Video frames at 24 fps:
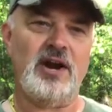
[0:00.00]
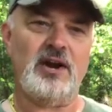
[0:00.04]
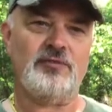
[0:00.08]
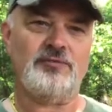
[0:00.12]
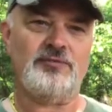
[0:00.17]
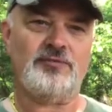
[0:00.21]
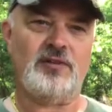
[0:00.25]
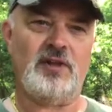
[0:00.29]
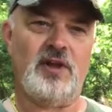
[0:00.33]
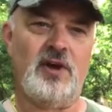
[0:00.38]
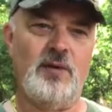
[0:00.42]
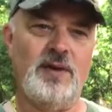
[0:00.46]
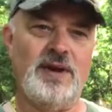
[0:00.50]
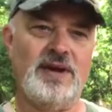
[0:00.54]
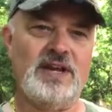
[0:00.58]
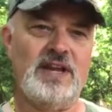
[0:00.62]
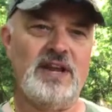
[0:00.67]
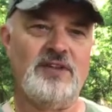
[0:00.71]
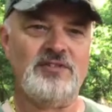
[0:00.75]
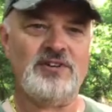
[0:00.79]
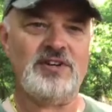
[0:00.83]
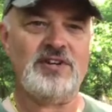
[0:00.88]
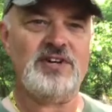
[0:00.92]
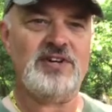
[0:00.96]
airflow
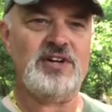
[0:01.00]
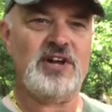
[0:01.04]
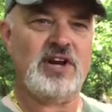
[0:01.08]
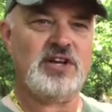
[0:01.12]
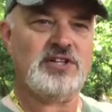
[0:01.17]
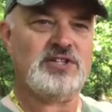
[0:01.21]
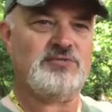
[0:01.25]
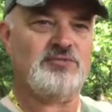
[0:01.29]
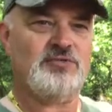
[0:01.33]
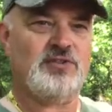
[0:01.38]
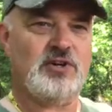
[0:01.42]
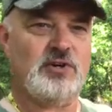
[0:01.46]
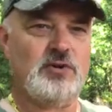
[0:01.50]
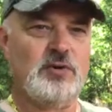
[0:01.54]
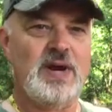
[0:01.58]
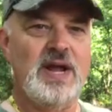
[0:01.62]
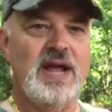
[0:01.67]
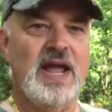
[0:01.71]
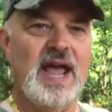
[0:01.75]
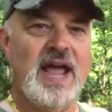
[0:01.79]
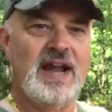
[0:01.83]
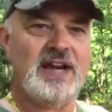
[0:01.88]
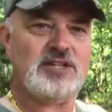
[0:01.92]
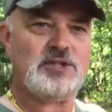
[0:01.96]
and it gives you a nice
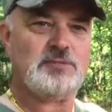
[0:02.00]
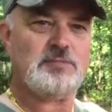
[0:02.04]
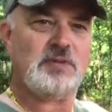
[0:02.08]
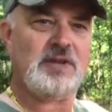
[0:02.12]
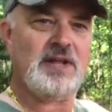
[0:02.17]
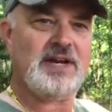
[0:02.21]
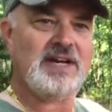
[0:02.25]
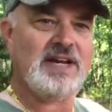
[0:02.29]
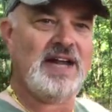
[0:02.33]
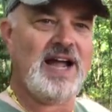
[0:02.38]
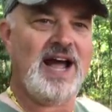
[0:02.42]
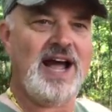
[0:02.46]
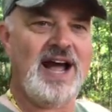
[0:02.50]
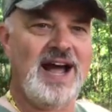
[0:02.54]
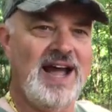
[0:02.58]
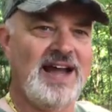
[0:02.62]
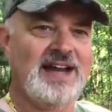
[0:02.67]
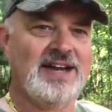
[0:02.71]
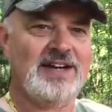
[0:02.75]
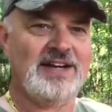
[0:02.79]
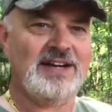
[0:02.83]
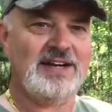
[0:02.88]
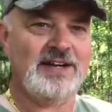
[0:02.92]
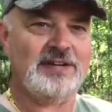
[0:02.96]
view, and it's plenty
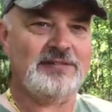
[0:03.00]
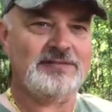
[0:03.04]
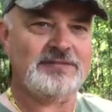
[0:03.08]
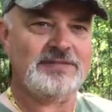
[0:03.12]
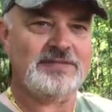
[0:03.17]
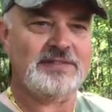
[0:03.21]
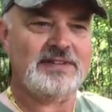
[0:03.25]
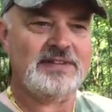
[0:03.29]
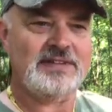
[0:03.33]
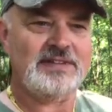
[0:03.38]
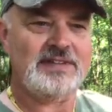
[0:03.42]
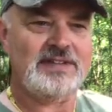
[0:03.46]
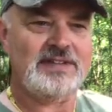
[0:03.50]
high enough